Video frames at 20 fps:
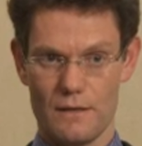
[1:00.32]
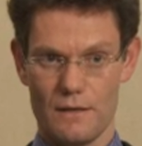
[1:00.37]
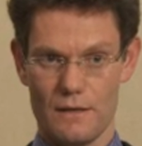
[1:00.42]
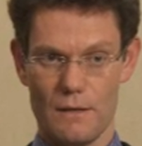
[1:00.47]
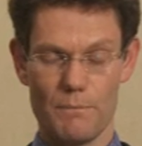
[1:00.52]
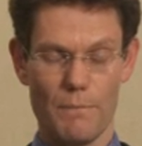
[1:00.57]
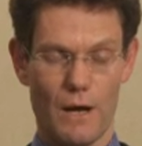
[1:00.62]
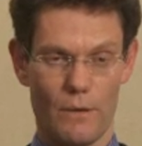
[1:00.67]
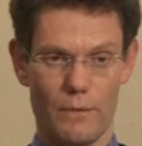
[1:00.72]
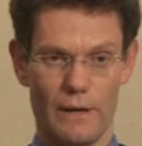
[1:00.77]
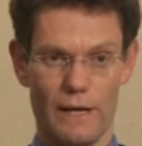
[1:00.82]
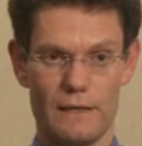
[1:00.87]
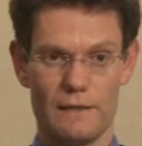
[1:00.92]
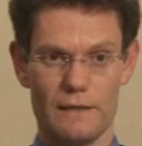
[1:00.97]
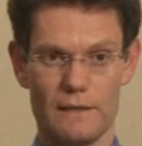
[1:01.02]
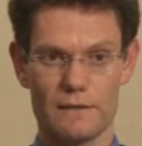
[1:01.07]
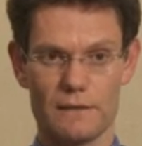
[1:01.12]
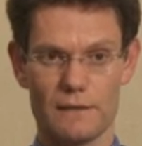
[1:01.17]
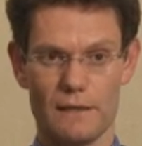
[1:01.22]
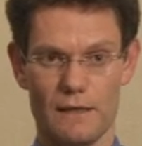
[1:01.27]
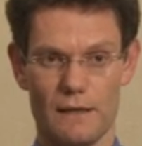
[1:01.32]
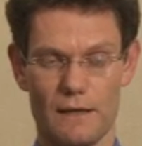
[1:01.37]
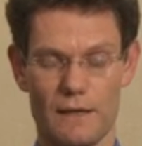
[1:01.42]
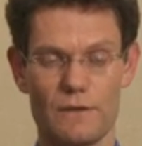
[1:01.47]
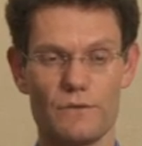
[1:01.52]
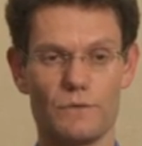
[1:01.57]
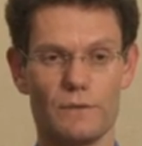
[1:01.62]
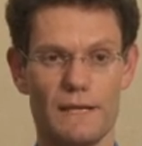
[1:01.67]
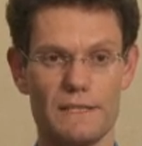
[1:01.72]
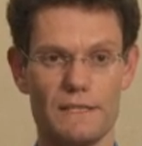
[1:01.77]
In Bahrain, it's
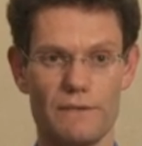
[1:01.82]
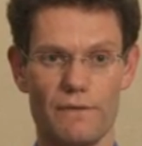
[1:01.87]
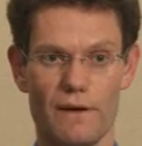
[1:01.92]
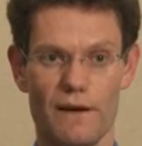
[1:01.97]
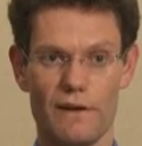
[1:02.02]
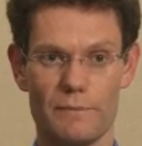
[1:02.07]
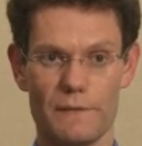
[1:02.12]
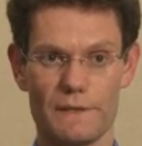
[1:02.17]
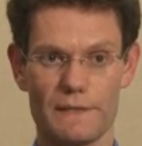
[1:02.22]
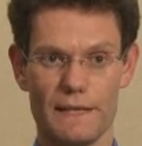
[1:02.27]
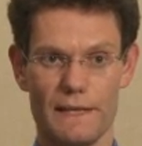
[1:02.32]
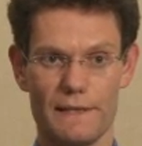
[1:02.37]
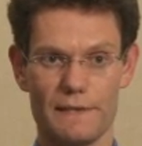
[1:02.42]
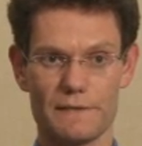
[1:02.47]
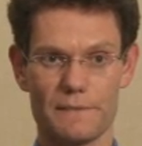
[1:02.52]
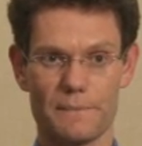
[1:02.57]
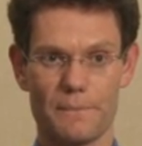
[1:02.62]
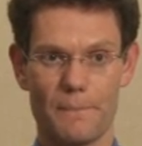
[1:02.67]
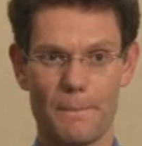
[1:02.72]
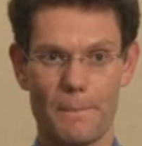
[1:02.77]
185%.